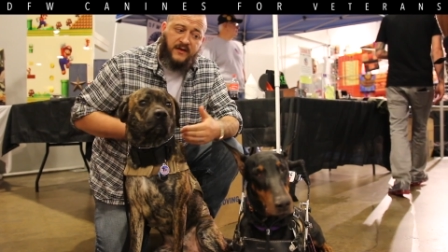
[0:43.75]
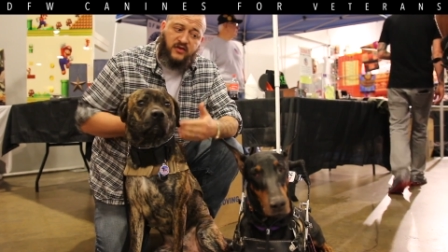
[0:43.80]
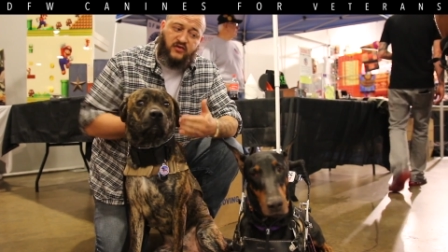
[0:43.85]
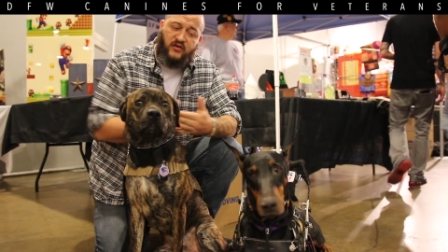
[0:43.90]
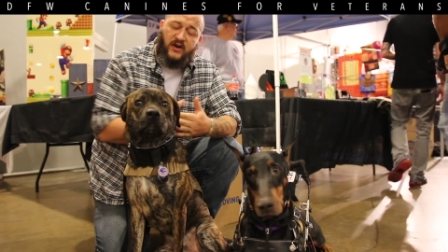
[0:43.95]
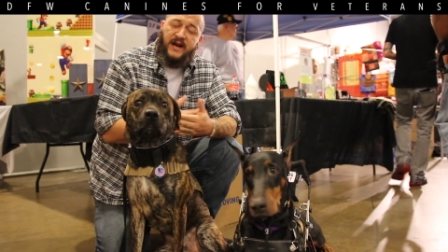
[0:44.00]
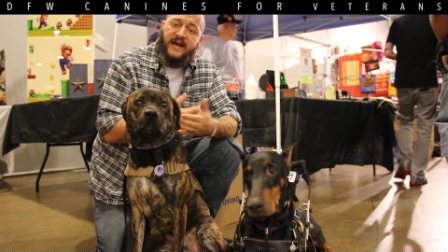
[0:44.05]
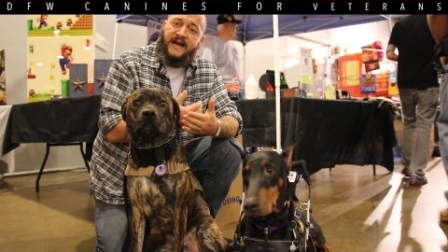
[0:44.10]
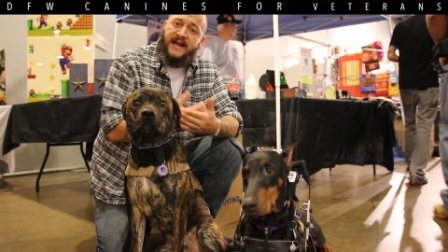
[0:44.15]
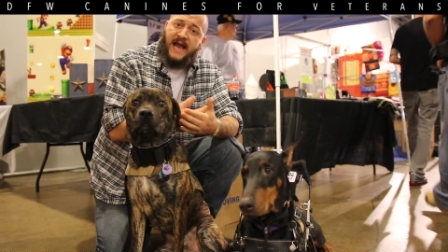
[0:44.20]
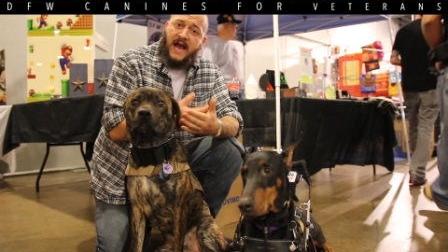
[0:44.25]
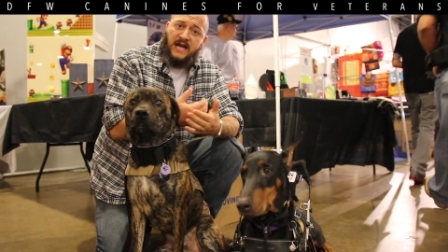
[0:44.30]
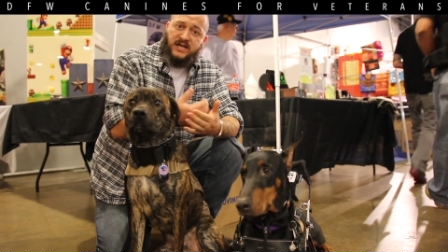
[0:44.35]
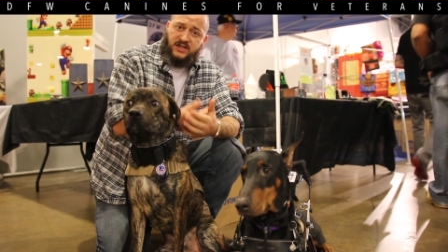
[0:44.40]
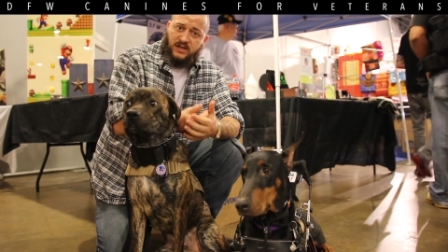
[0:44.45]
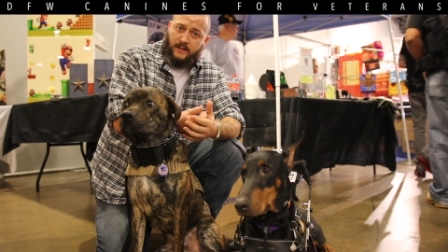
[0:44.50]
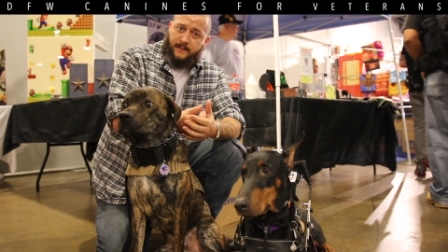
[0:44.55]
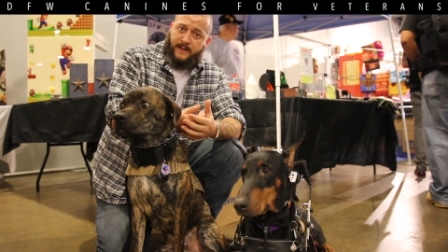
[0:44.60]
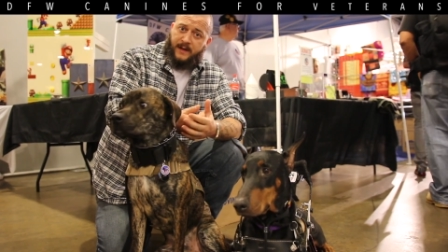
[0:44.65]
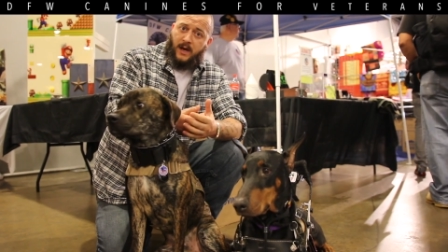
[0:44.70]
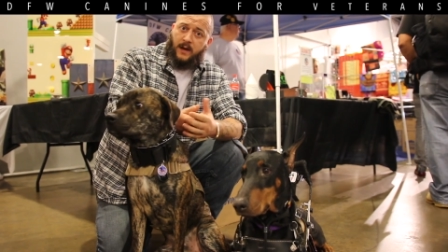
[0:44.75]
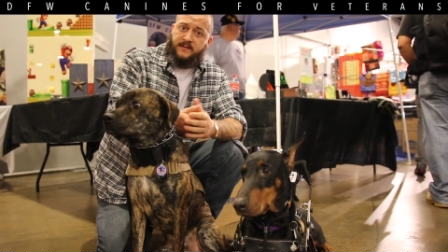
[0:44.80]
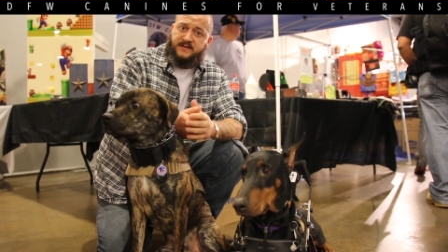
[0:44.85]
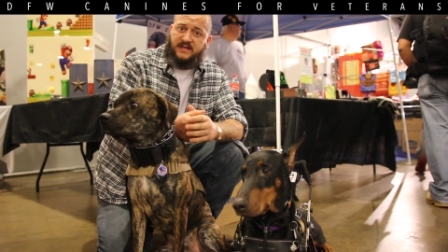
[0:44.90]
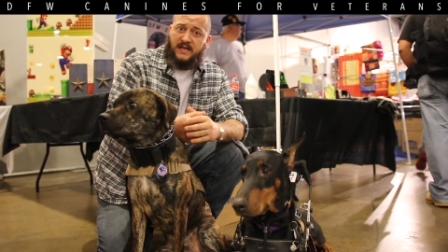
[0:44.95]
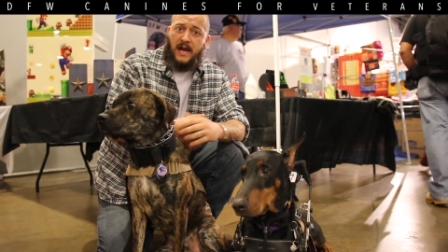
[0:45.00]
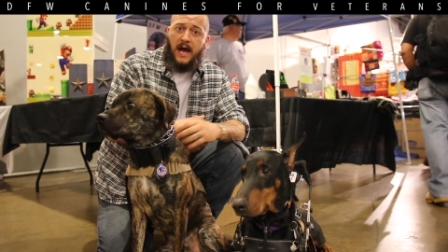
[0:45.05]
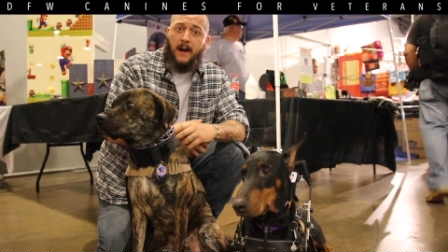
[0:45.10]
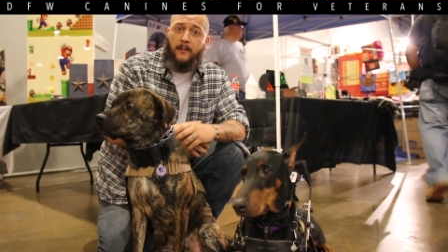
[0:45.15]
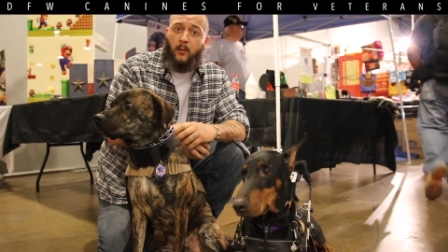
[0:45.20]
the training actually becomes
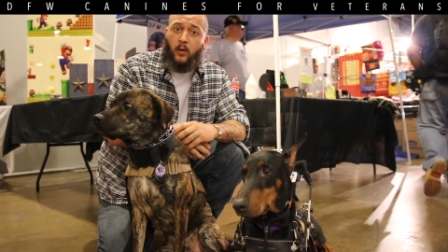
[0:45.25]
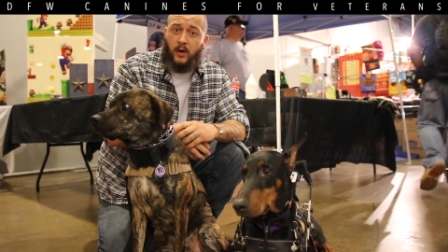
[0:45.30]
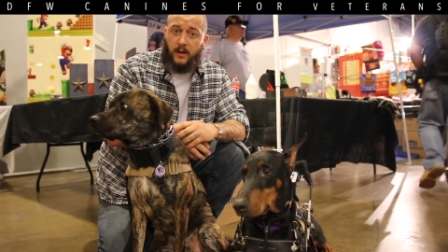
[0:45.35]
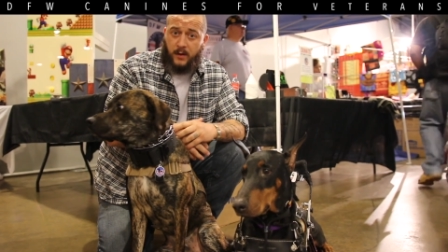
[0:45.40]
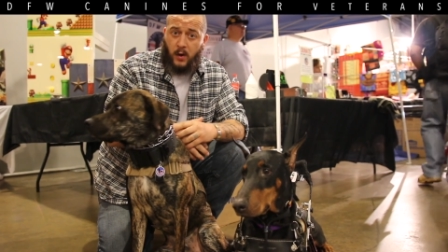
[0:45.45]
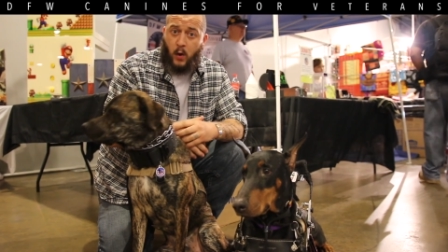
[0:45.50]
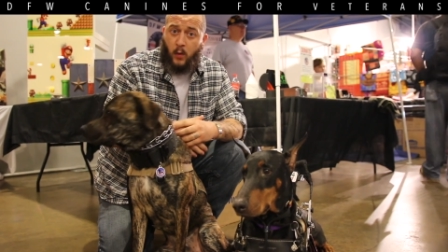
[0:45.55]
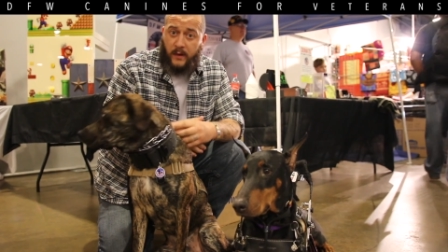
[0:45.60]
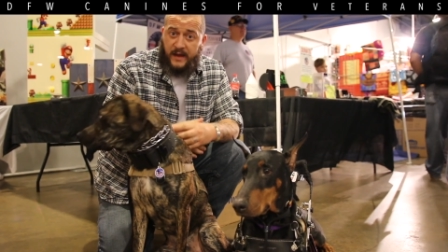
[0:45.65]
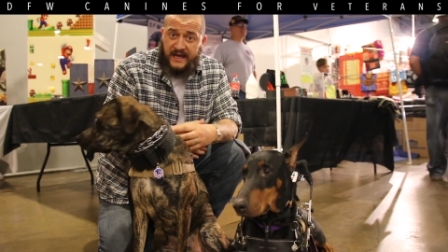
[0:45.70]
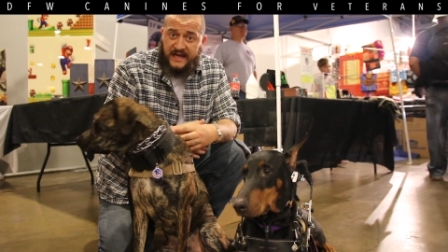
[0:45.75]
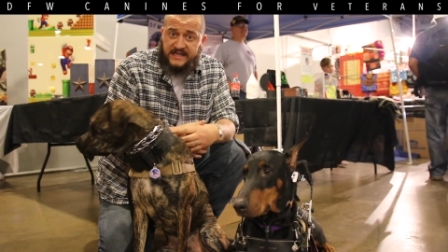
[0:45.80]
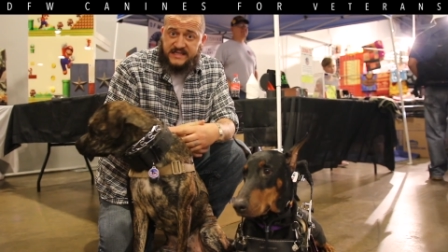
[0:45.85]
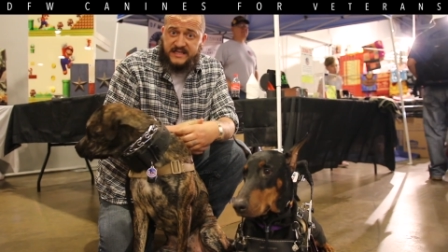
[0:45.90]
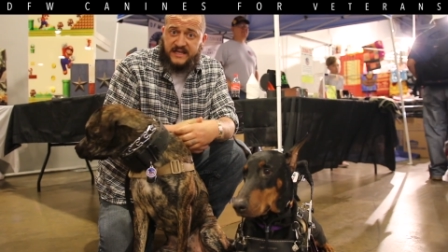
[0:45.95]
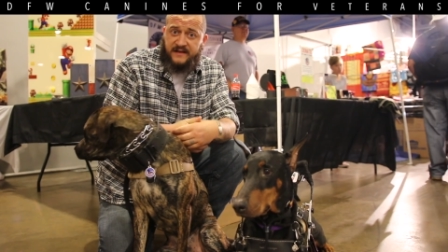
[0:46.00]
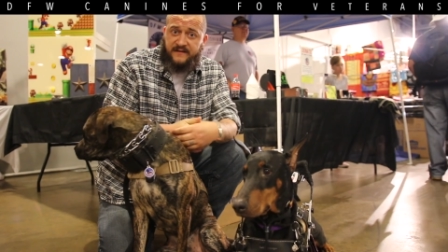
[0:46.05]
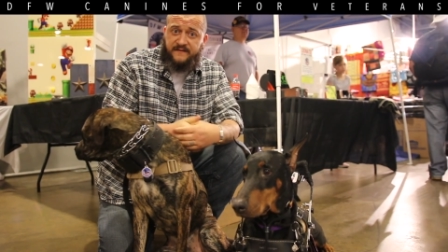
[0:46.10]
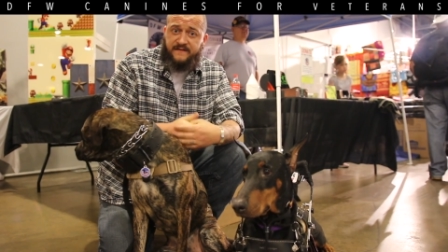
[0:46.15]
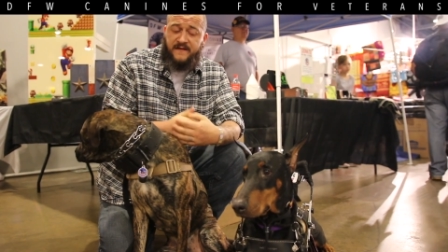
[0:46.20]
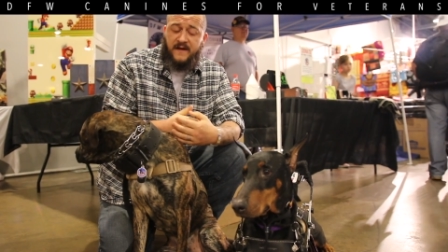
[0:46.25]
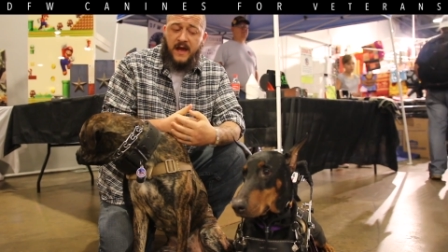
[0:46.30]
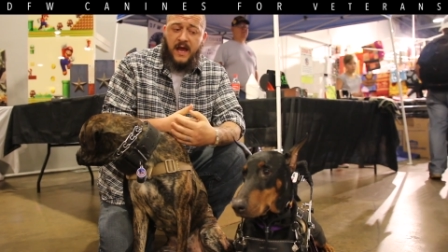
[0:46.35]
a lot more cohesive